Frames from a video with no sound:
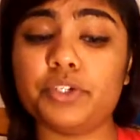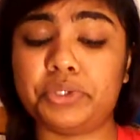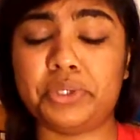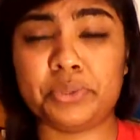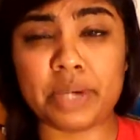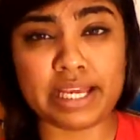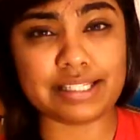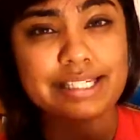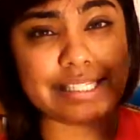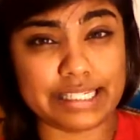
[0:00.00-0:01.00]
so you
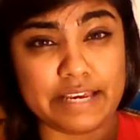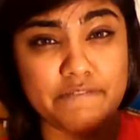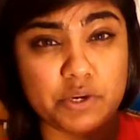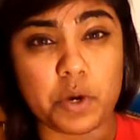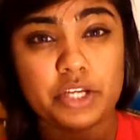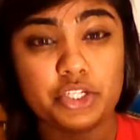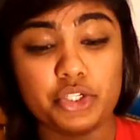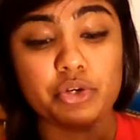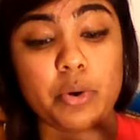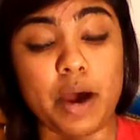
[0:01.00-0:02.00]
guys can see if you want
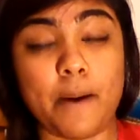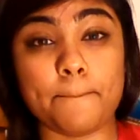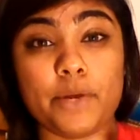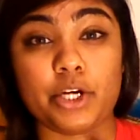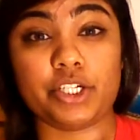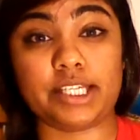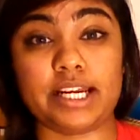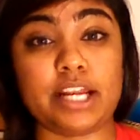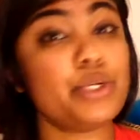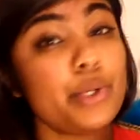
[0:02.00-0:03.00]
to go out and purchase it.
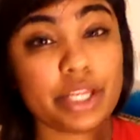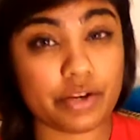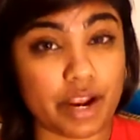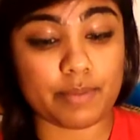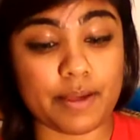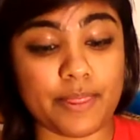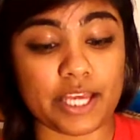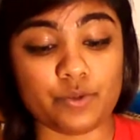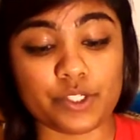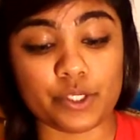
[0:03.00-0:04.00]
And I totally recommend
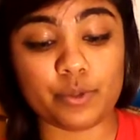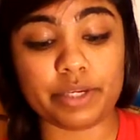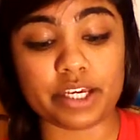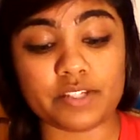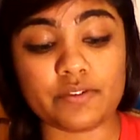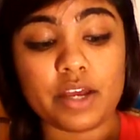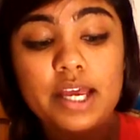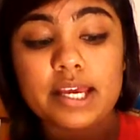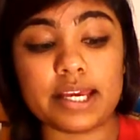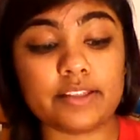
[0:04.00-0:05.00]
that you do, because
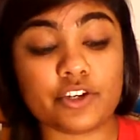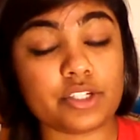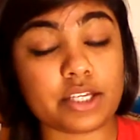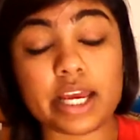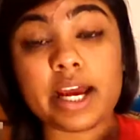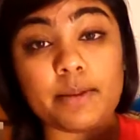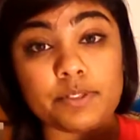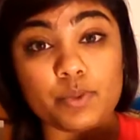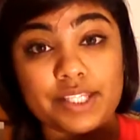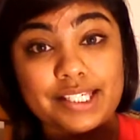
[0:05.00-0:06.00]
it
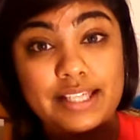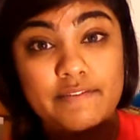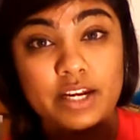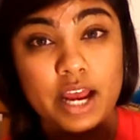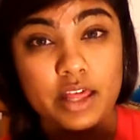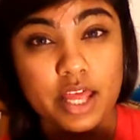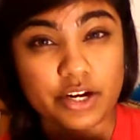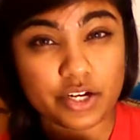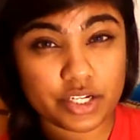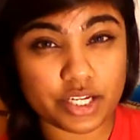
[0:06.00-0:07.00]
comes with 7
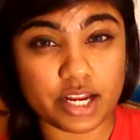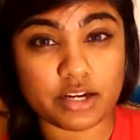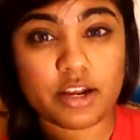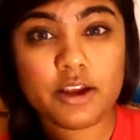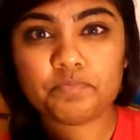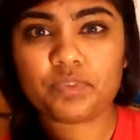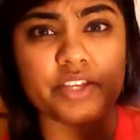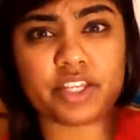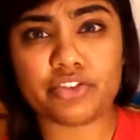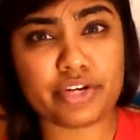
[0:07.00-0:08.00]
eyeliners, and
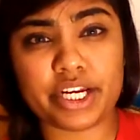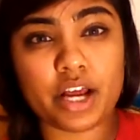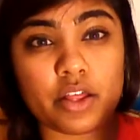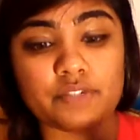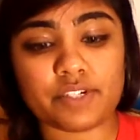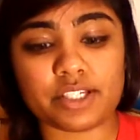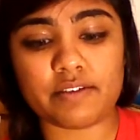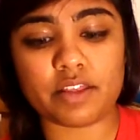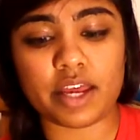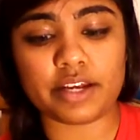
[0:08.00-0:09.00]
I think $30 for
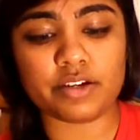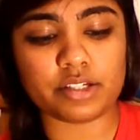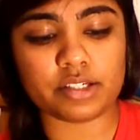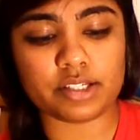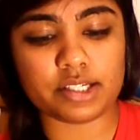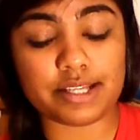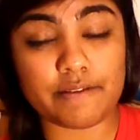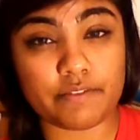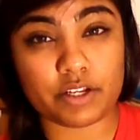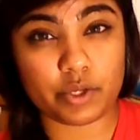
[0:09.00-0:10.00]
7 liners is
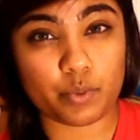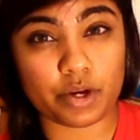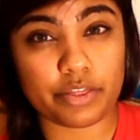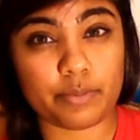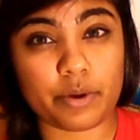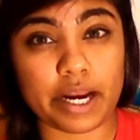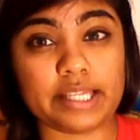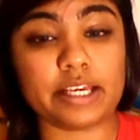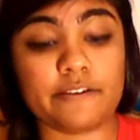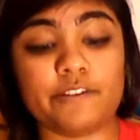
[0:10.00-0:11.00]
definitely worth the
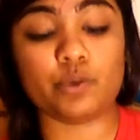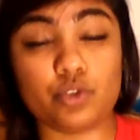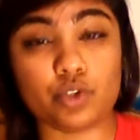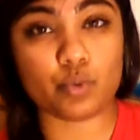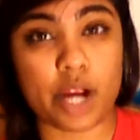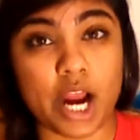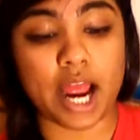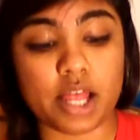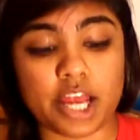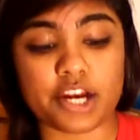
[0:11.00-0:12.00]
price if you do wear
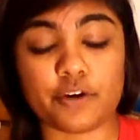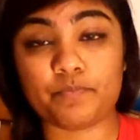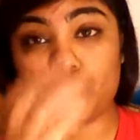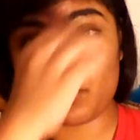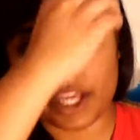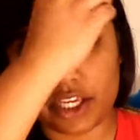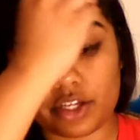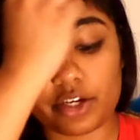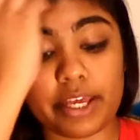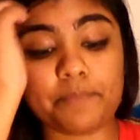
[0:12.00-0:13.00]
eyeliner
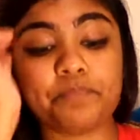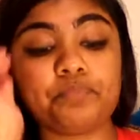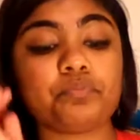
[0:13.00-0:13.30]
regularly.